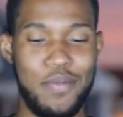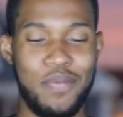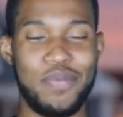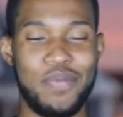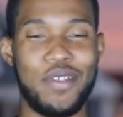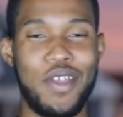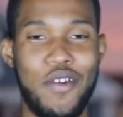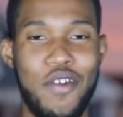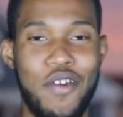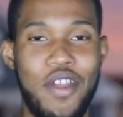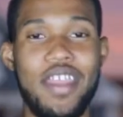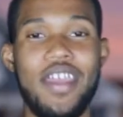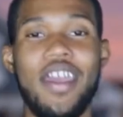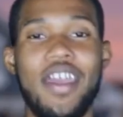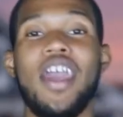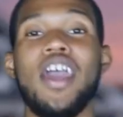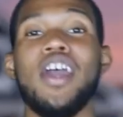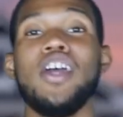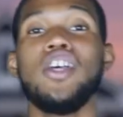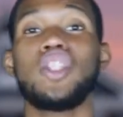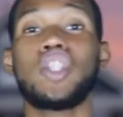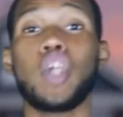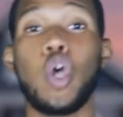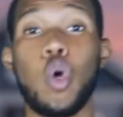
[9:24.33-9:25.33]
All right?
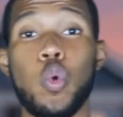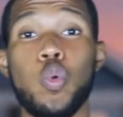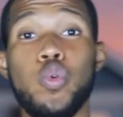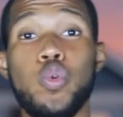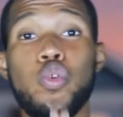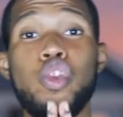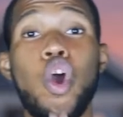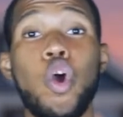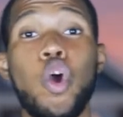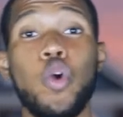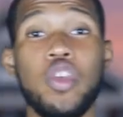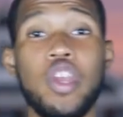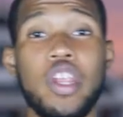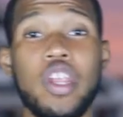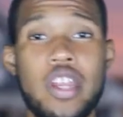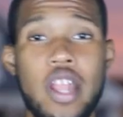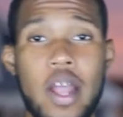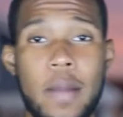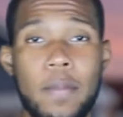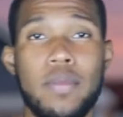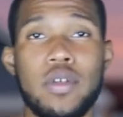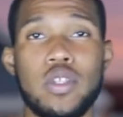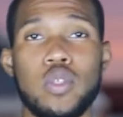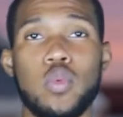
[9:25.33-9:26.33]
So know your numbers.